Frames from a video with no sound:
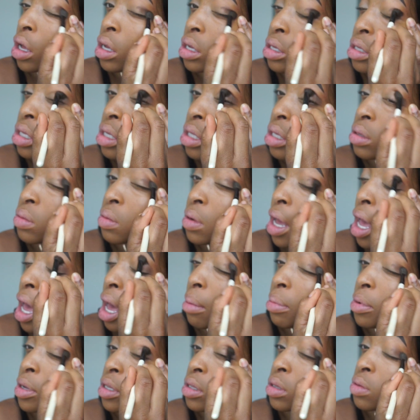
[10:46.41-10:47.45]
See, this is what
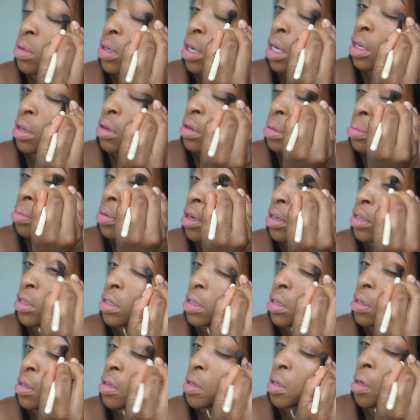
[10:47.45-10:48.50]
happens when I use
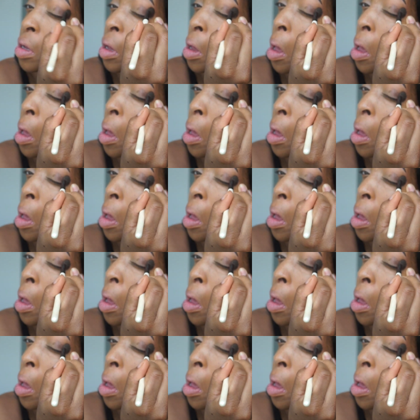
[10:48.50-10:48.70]
brushes